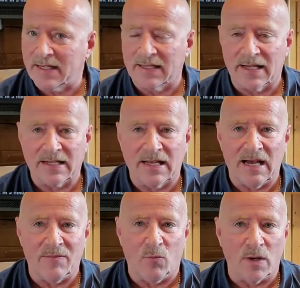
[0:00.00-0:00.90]
I'd like to
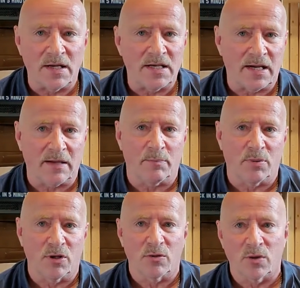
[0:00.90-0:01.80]
have one ticket
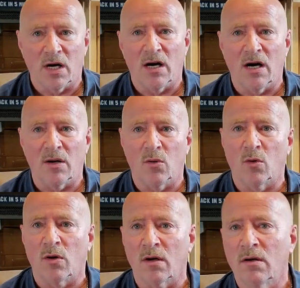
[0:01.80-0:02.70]
per draw,
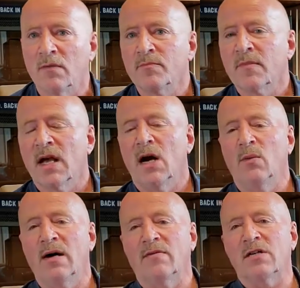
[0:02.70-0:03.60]
or
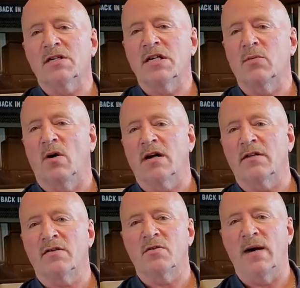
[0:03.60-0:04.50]
however she wanted
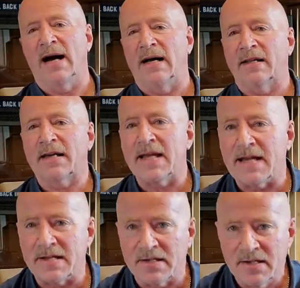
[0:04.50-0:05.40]
to
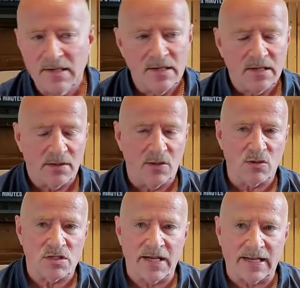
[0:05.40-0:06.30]
allocate
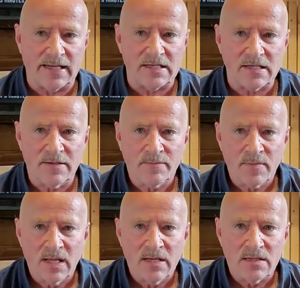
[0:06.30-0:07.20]
those tickets.
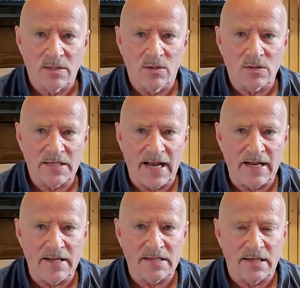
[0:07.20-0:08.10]
So
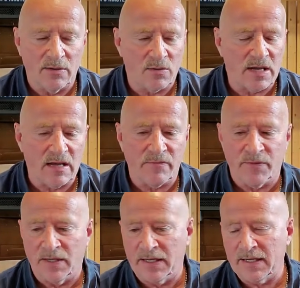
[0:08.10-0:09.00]
Sandy said, okay,
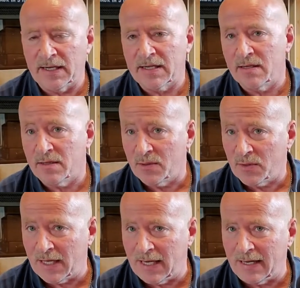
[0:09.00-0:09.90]
fine, I can do
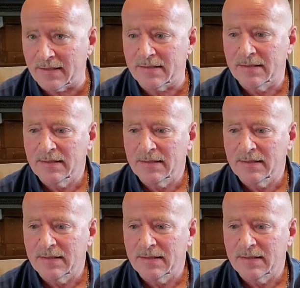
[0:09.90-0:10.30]
that.